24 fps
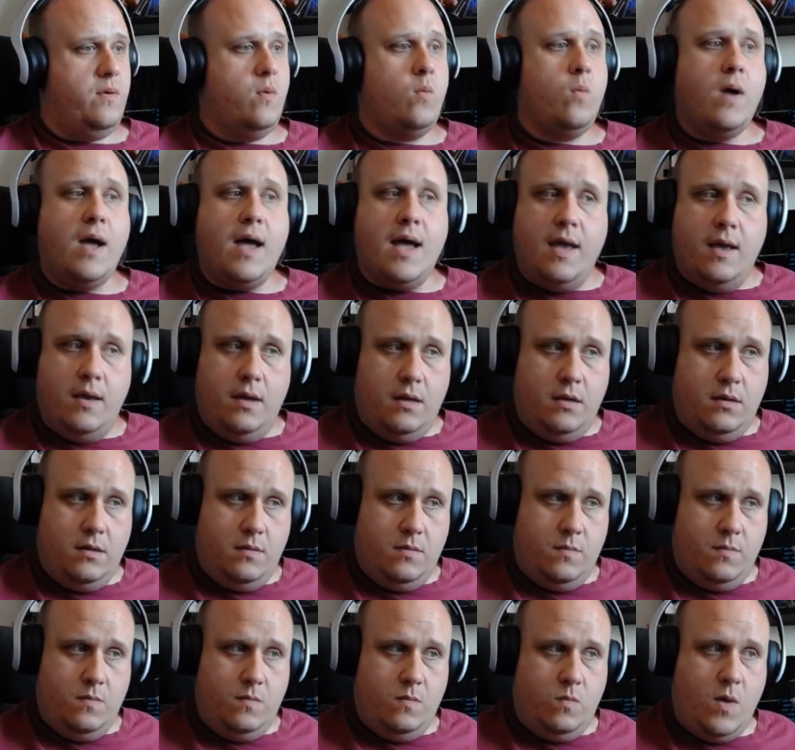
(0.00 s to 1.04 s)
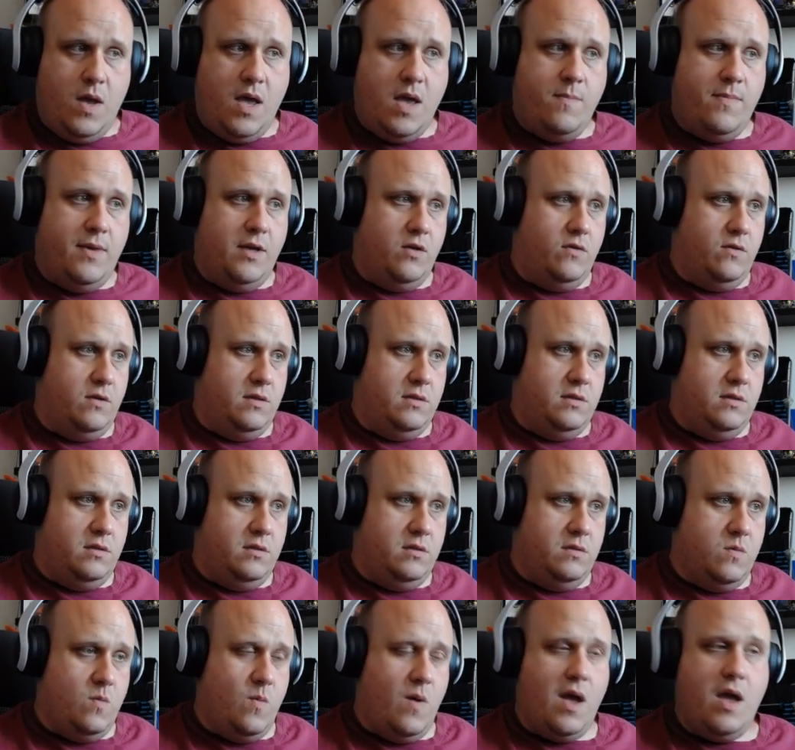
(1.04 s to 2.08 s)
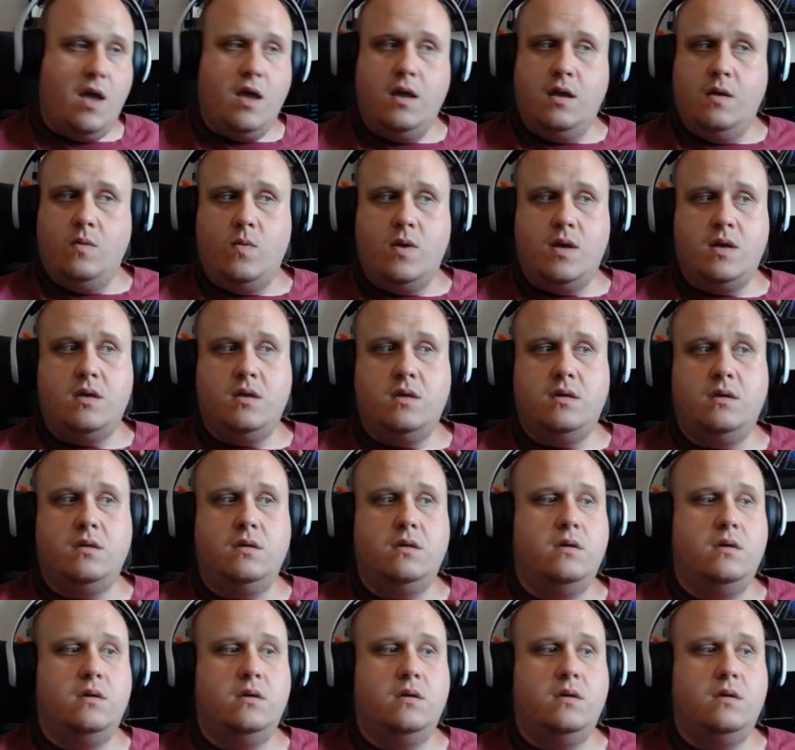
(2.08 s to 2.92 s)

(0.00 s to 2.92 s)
but why? Why, Big Chris? Why? Why?